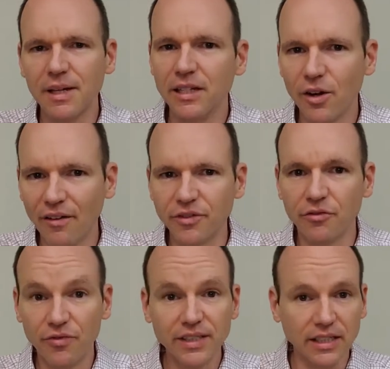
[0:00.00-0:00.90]
mean you have to
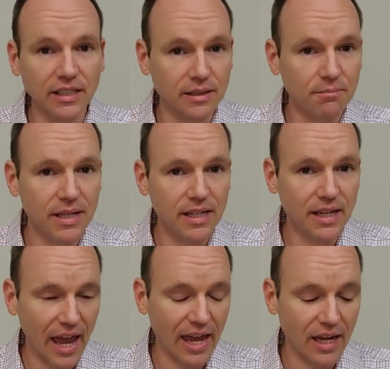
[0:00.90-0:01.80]
physically
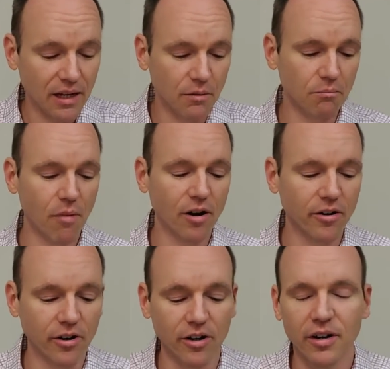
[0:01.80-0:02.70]
be a
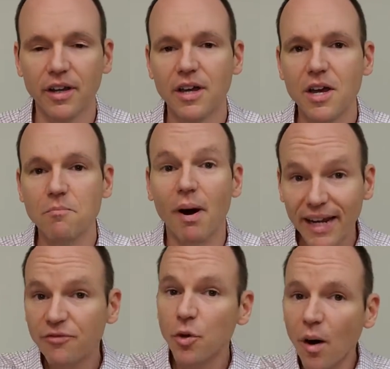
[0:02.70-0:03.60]
martyr. But
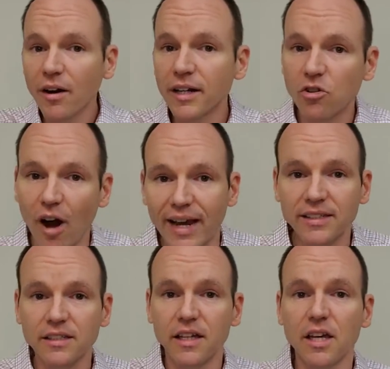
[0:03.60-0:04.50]
if you are in
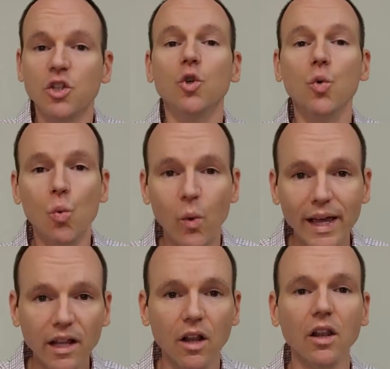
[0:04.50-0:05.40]
Christ, you
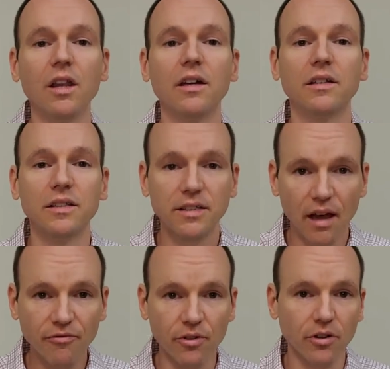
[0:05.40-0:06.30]
will
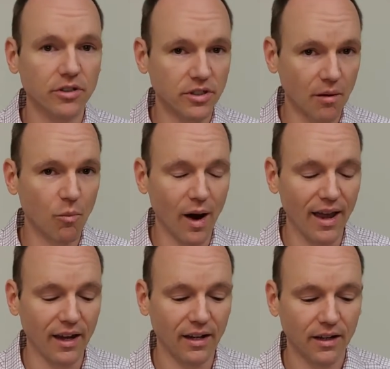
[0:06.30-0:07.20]
suffer some
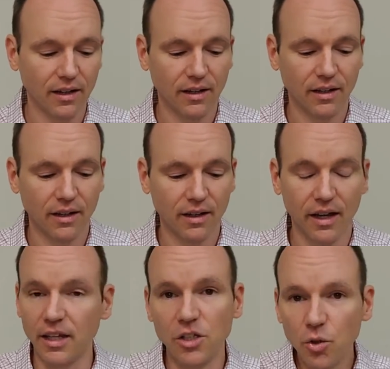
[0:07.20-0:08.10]
way.
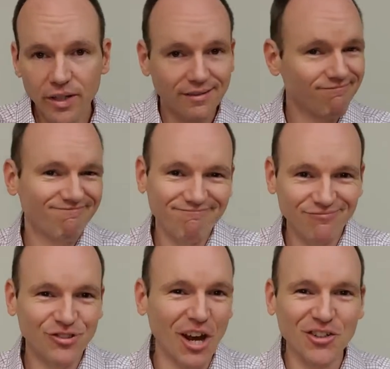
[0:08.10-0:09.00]
You can
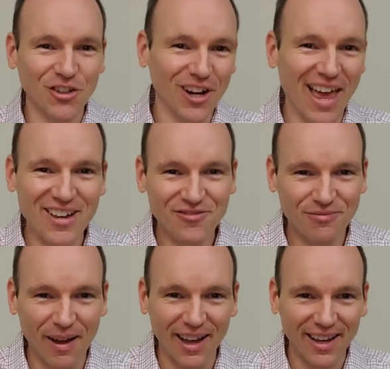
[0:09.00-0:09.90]
judge your
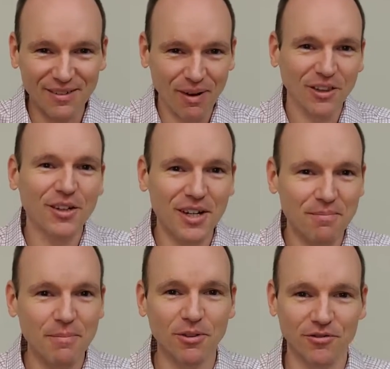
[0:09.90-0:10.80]
life by looking at
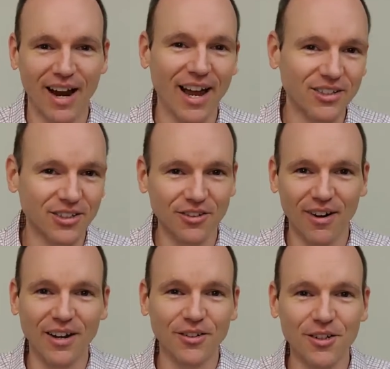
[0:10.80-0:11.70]
people's reaction
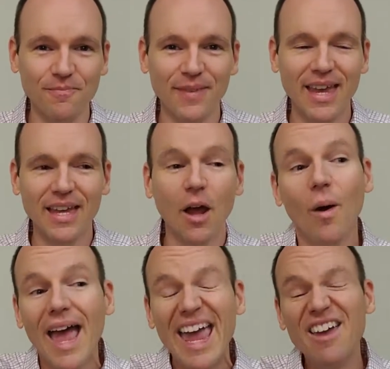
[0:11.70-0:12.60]
around you. You
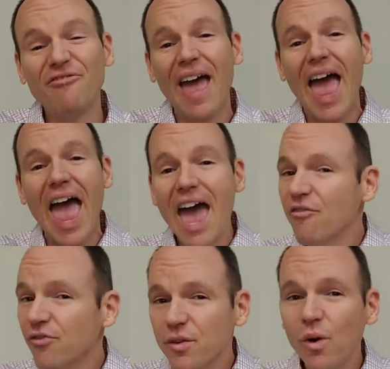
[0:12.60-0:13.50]
know, if
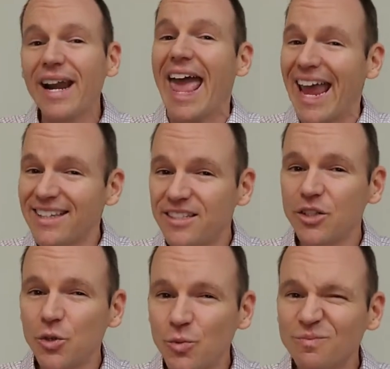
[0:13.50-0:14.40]
everyone hates
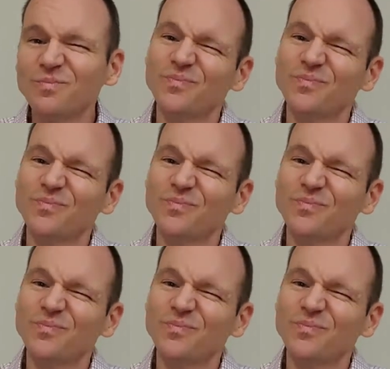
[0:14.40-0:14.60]
you,